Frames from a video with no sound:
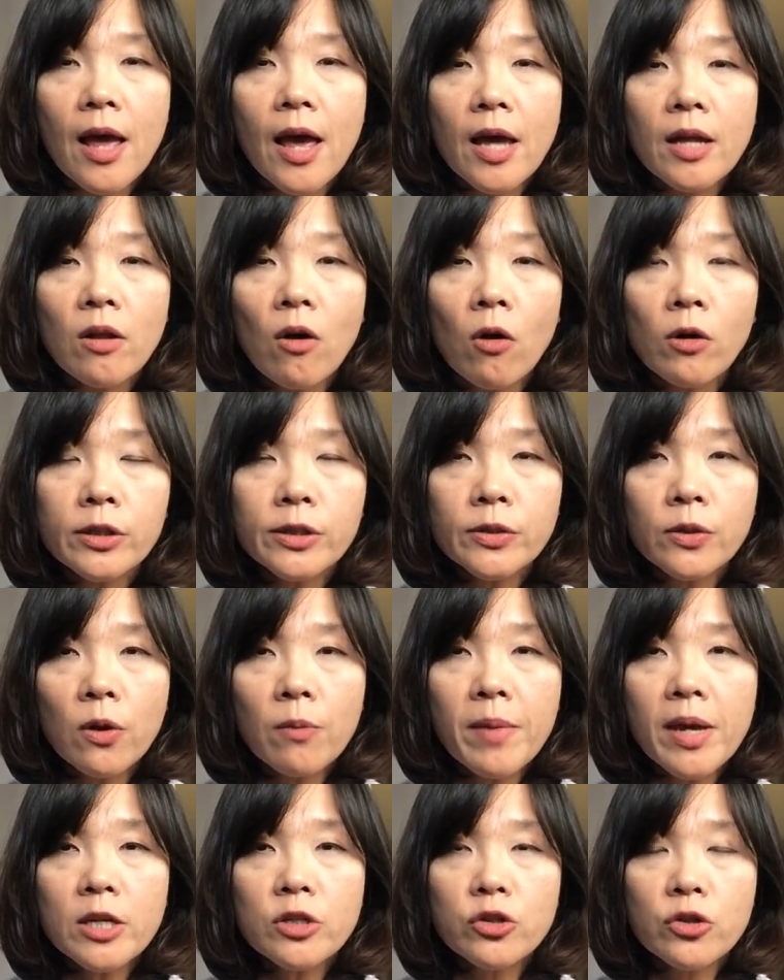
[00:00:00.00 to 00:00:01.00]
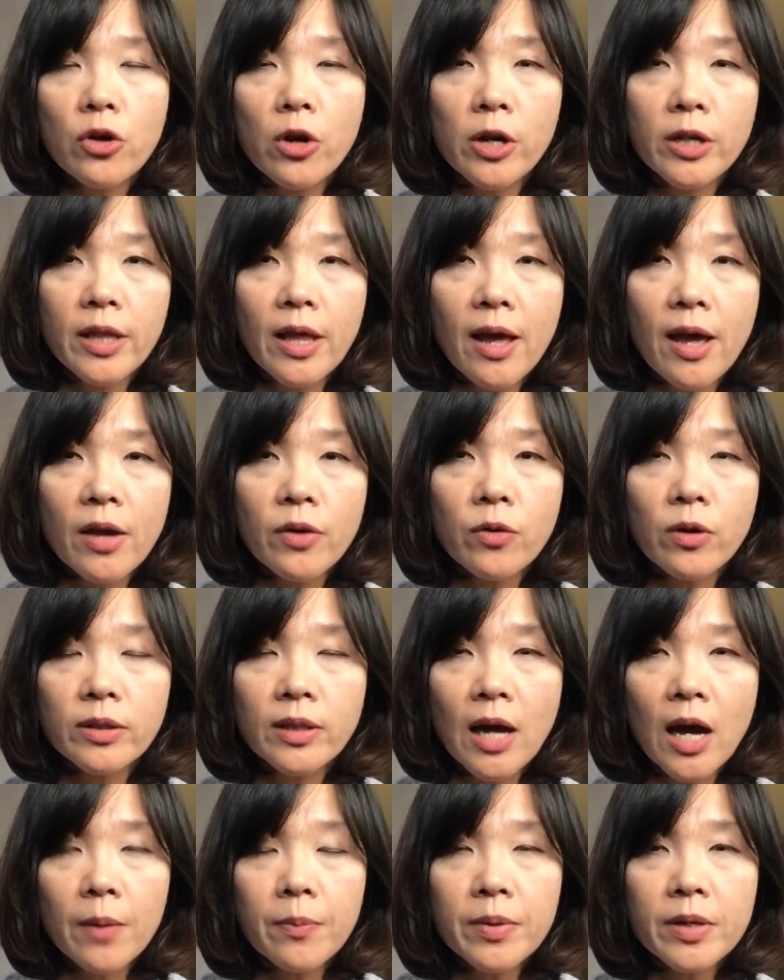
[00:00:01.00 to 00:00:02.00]
And also make sure that your
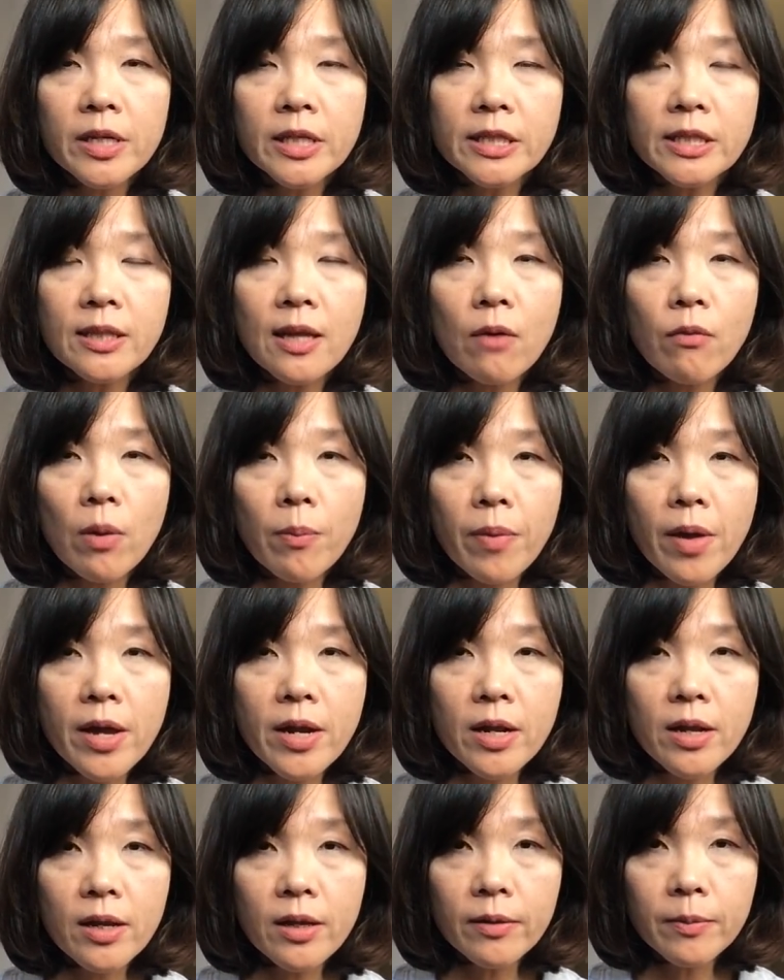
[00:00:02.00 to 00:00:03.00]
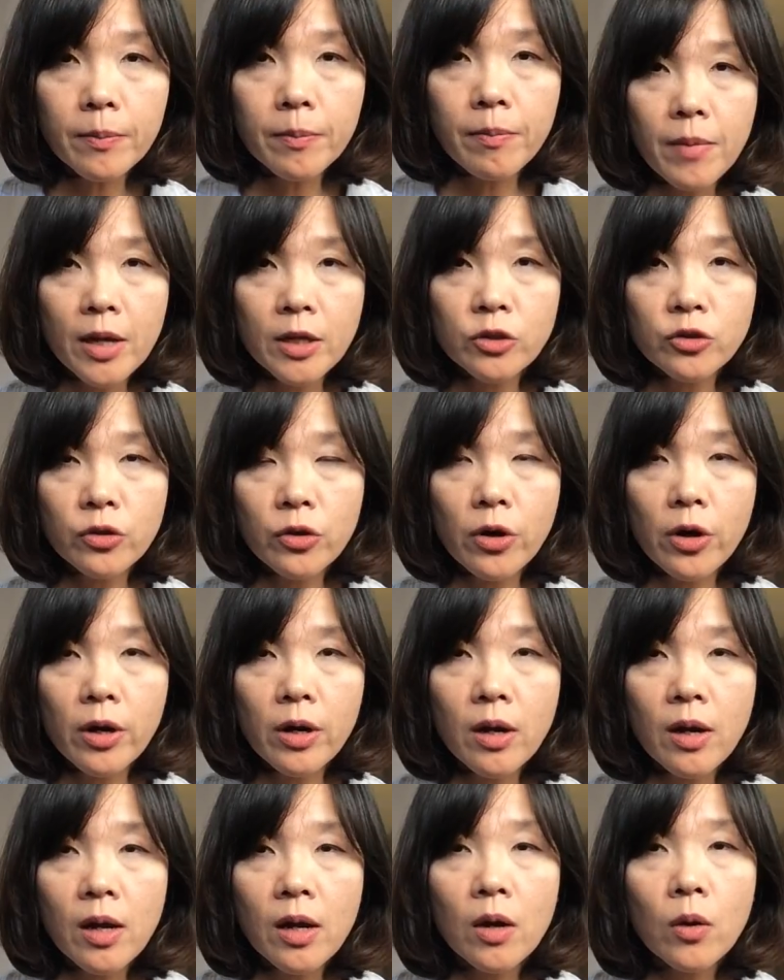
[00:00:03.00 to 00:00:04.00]
topic is not repetitive. Make
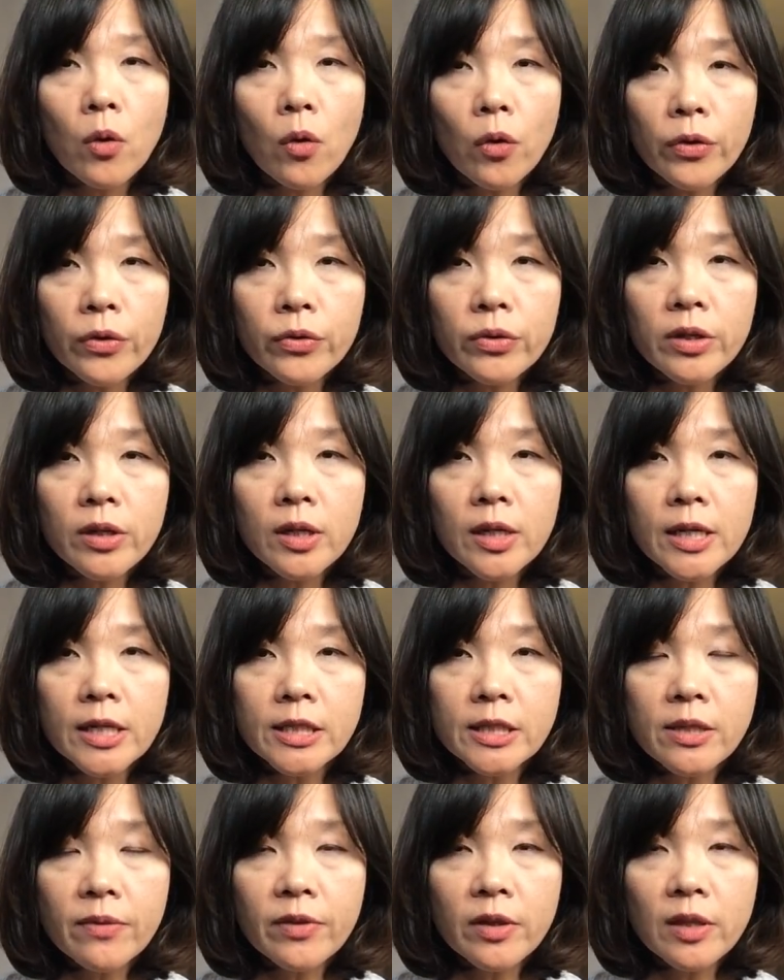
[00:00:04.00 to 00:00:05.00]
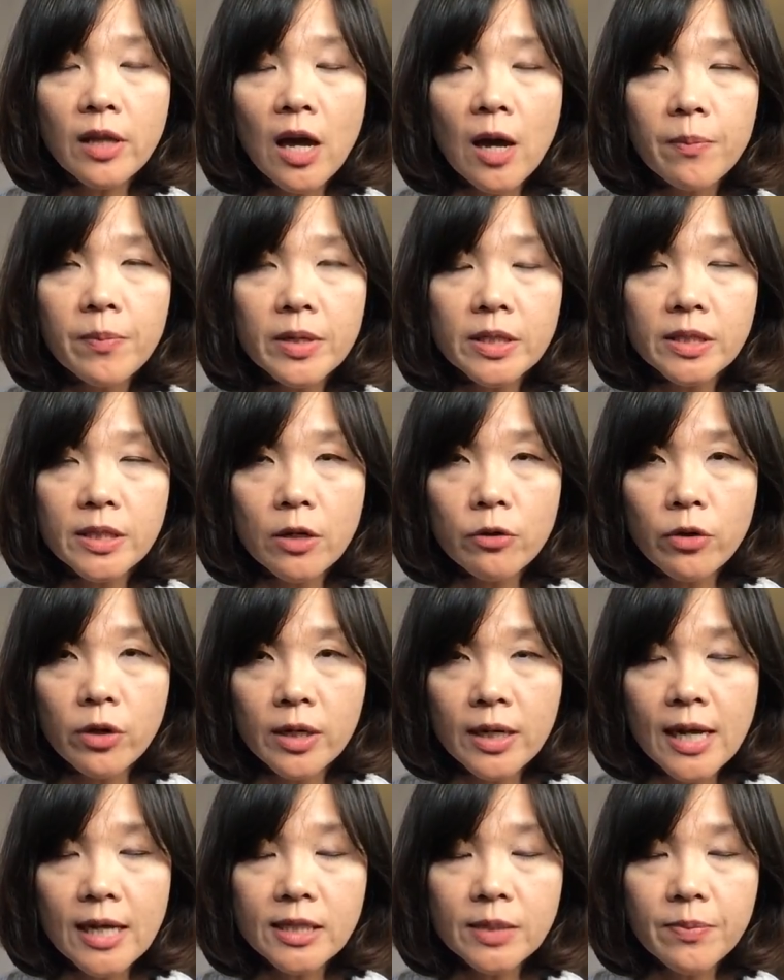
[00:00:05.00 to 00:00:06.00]
sure, go through the list of the topics that your
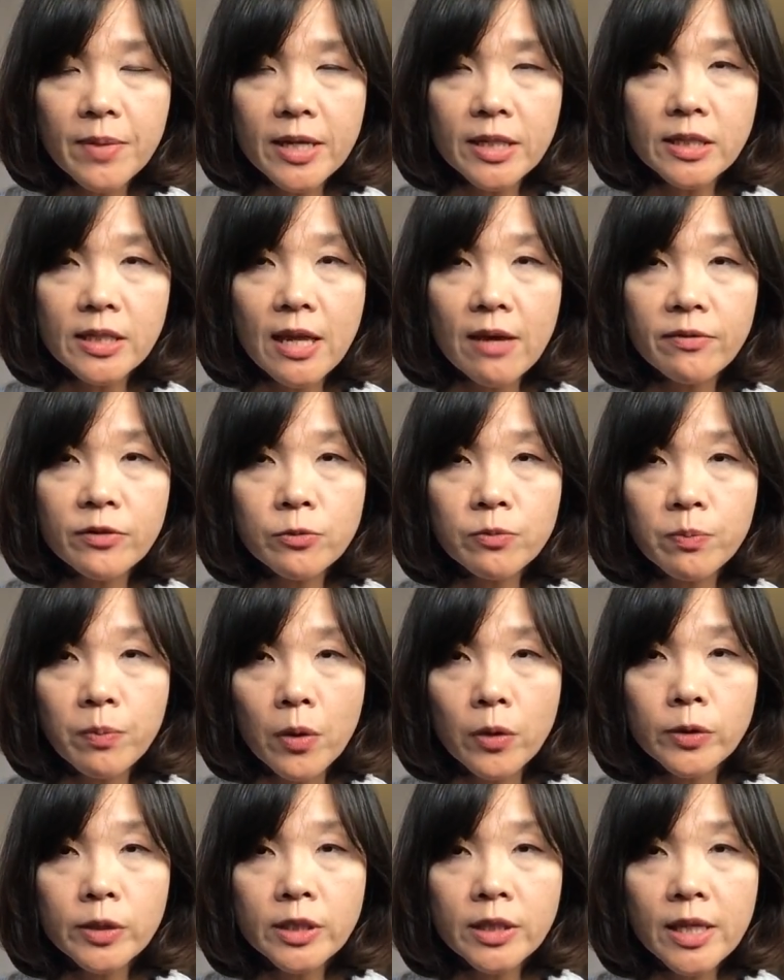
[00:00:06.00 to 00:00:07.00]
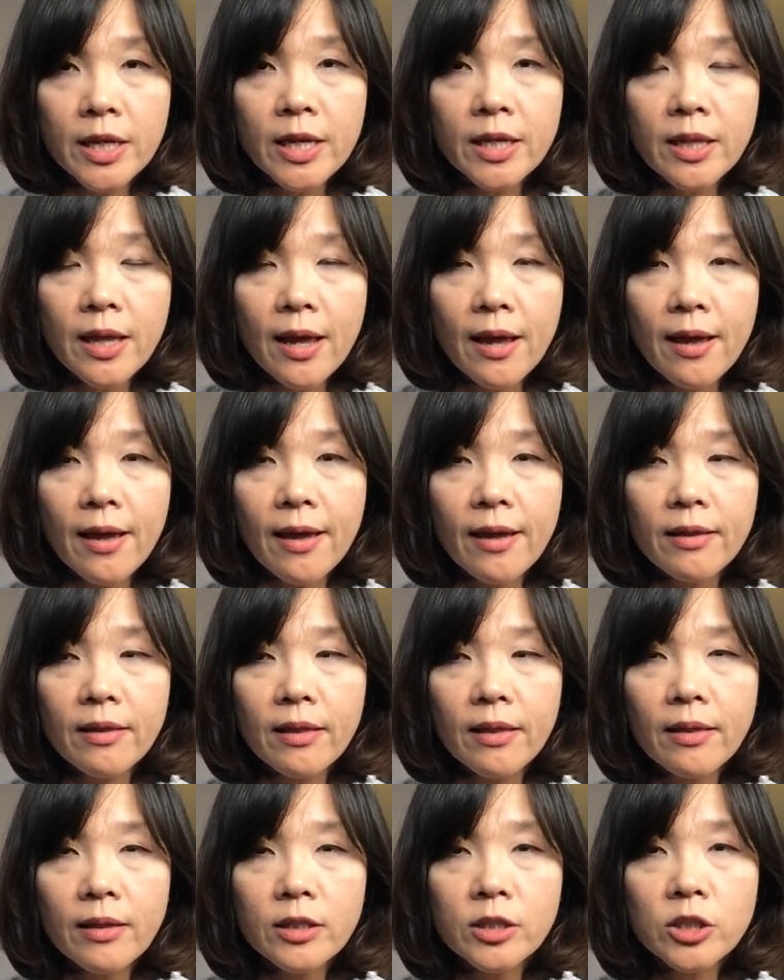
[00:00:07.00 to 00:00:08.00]
classmates have posted,
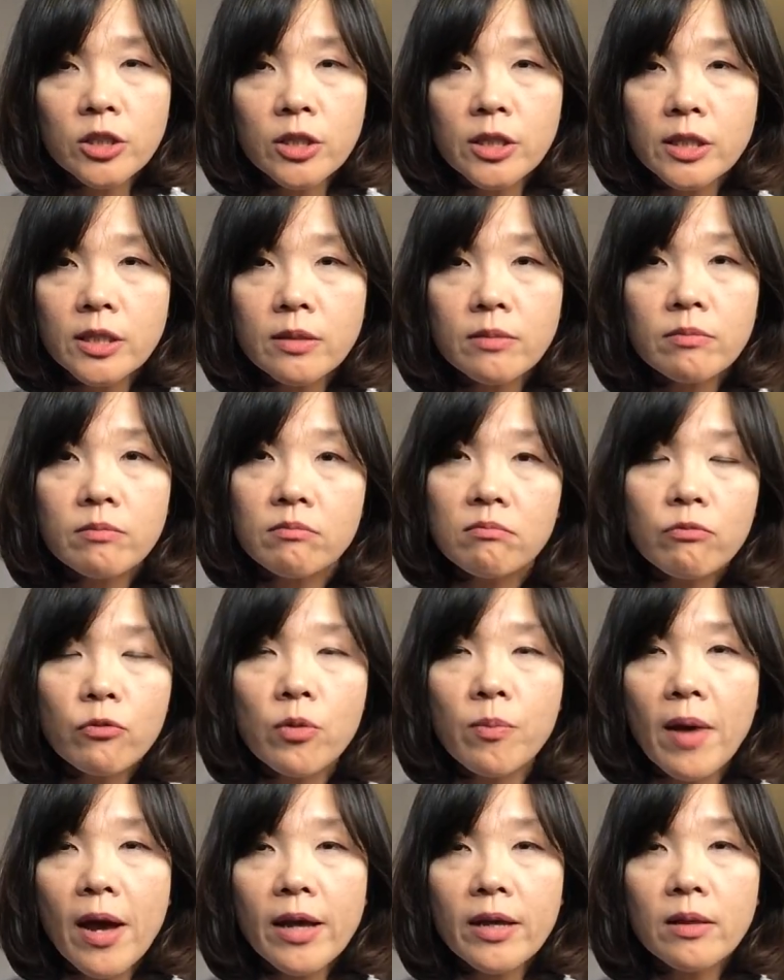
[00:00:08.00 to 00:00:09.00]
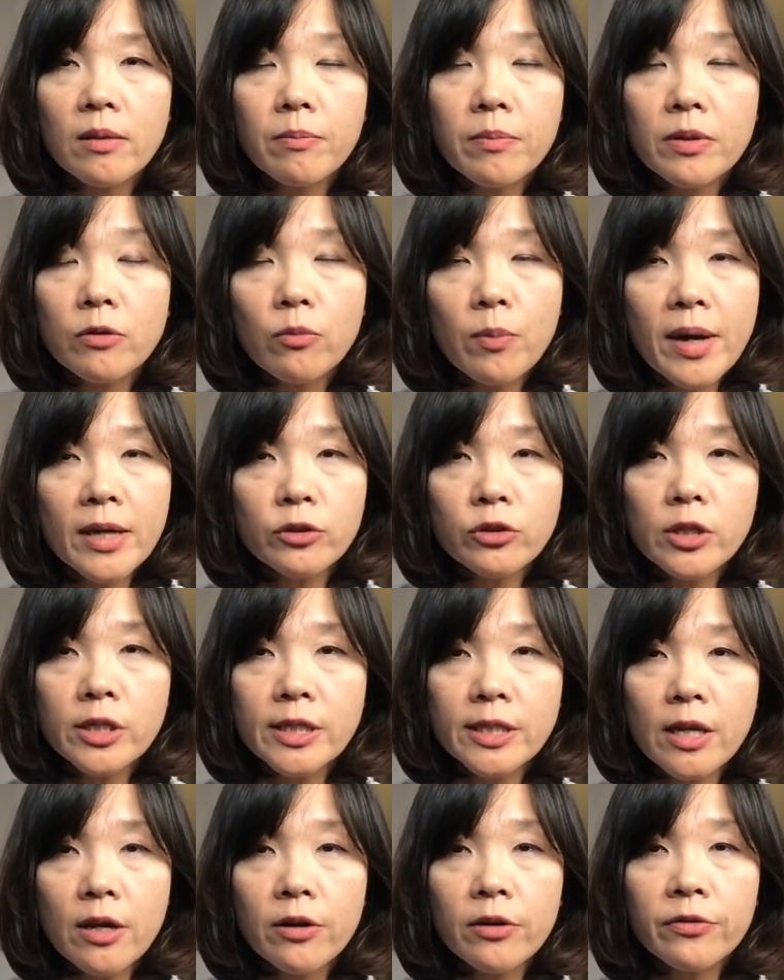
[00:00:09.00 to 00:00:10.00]
and just remind
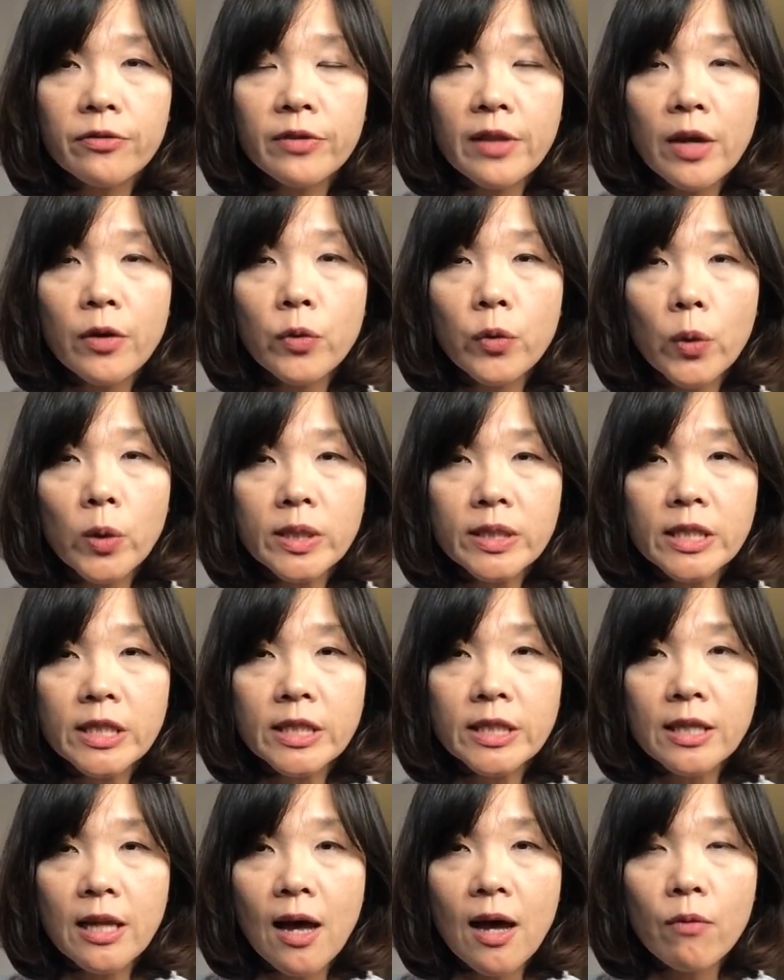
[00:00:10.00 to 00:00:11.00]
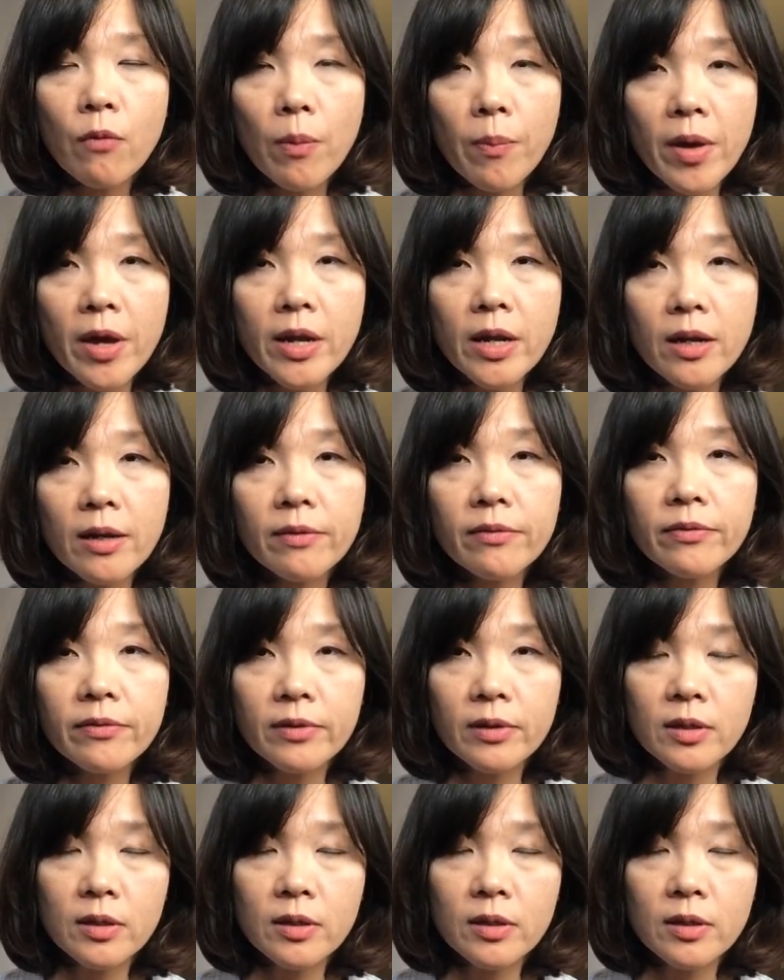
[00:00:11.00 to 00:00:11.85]
yourself that yours is not repetitive.